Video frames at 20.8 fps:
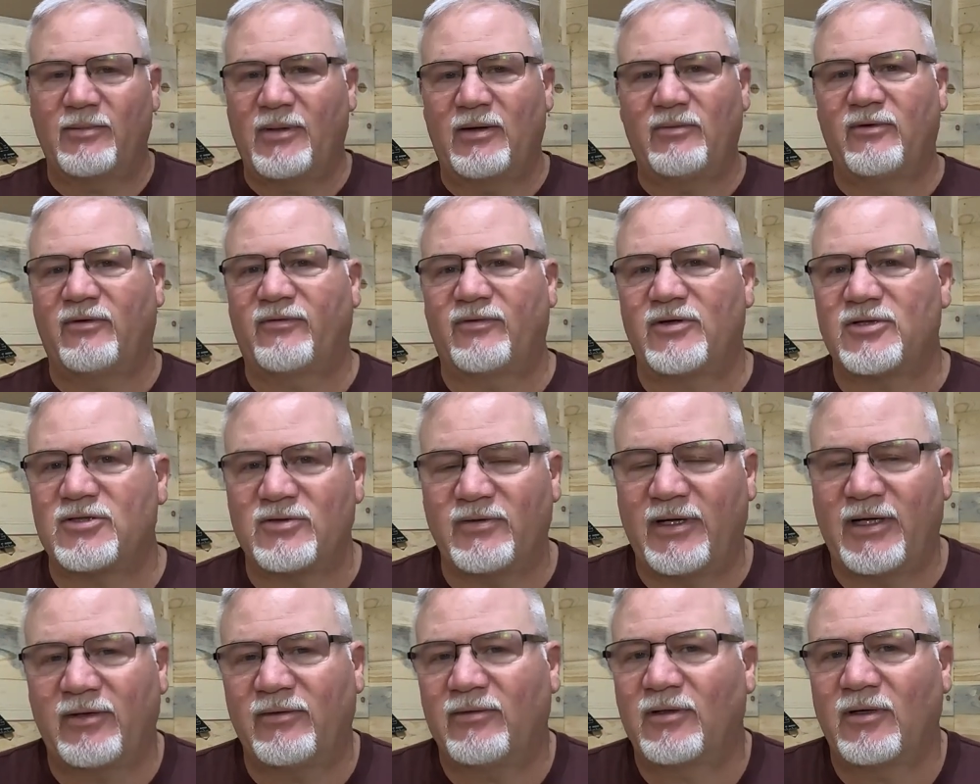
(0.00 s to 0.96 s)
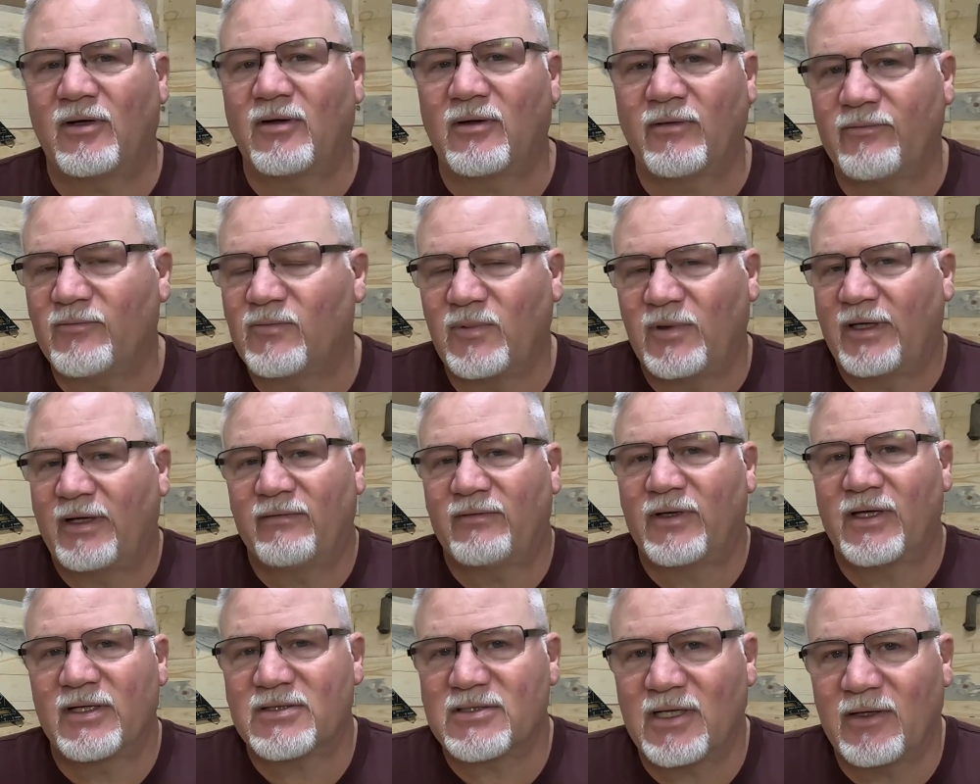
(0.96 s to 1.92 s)
my refrigerator and all
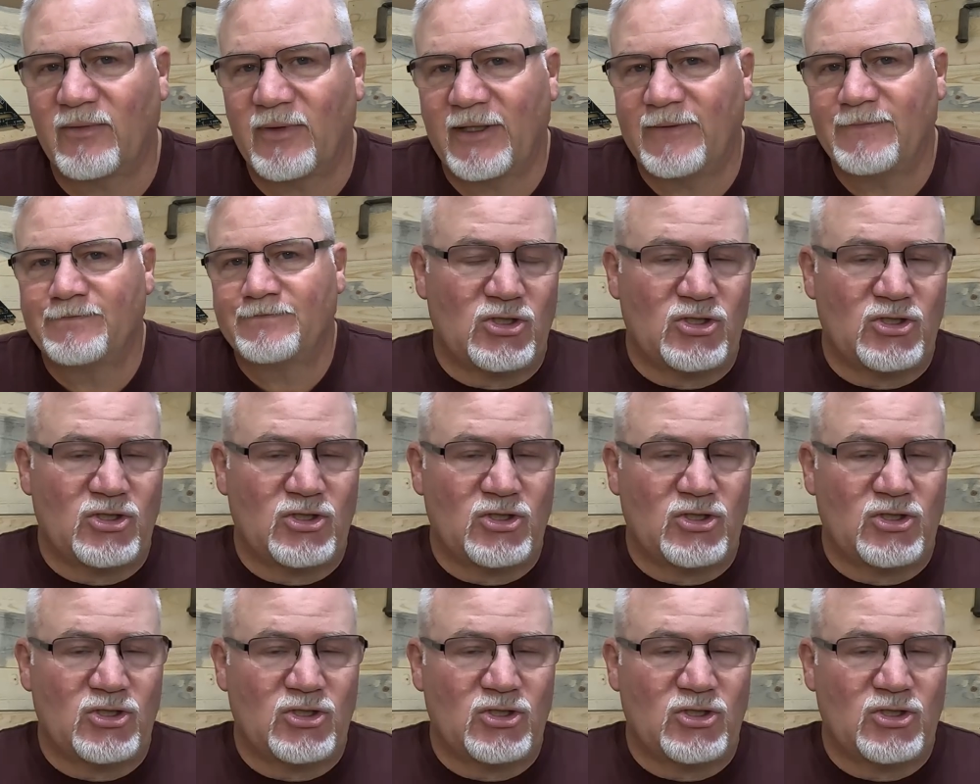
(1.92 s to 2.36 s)
whatever else I run.